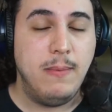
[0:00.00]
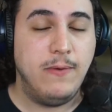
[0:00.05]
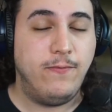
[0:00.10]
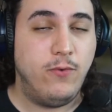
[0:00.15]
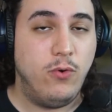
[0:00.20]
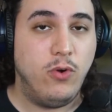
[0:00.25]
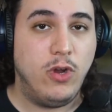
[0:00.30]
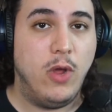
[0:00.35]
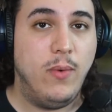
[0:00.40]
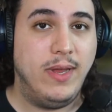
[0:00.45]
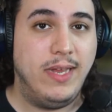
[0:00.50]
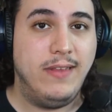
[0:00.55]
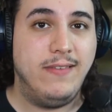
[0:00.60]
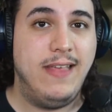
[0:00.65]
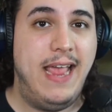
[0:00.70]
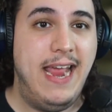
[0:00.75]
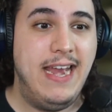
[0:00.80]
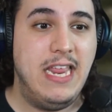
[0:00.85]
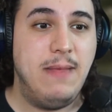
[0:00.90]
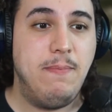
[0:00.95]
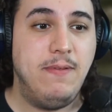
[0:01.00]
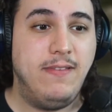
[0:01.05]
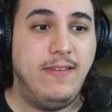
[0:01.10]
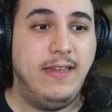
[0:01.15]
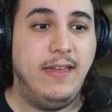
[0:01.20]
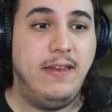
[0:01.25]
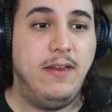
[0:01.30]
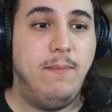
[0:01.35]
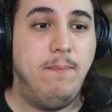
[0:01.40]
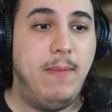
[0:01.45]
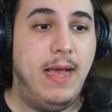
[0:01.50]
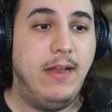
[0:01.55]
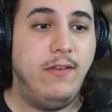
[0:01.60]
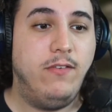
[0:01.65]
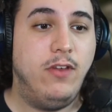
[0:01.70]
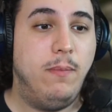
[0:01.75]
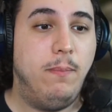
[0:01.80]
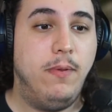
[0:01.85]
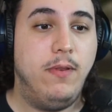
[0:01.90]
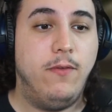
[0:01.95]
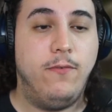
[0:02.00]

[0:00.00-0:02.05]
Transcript: before going into any particular matchup.